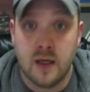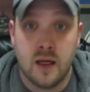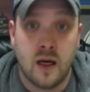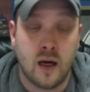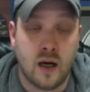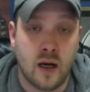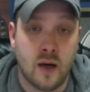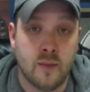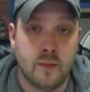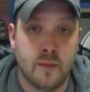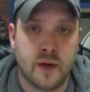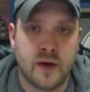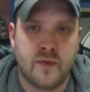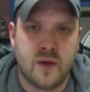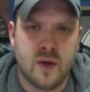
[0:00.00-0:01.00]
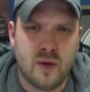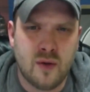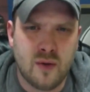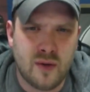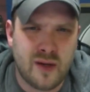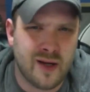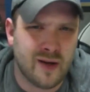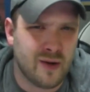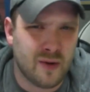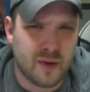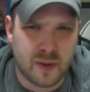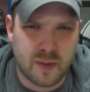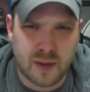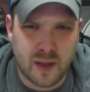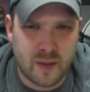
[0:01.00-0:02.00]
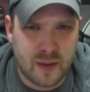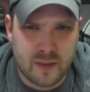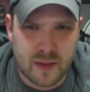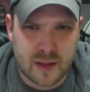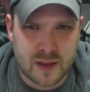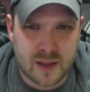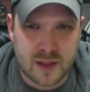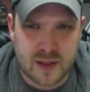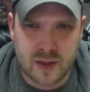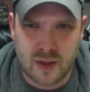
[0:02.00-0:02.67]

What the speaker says: But if you own a plumbing business,